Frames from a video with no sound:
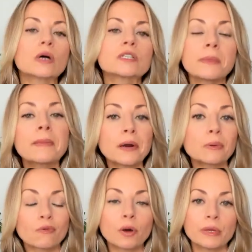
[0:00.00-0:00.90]
Some of my better
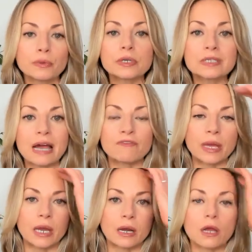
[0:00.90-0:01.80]
performing reels have
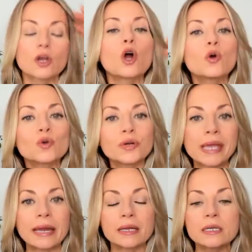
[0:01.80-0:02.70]
been
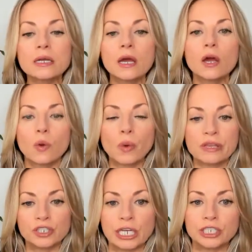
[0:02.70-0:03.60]
co-created with
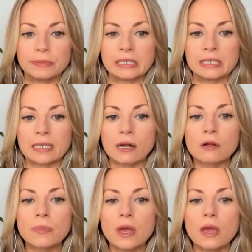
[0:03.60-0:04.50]
ChatGPT's help.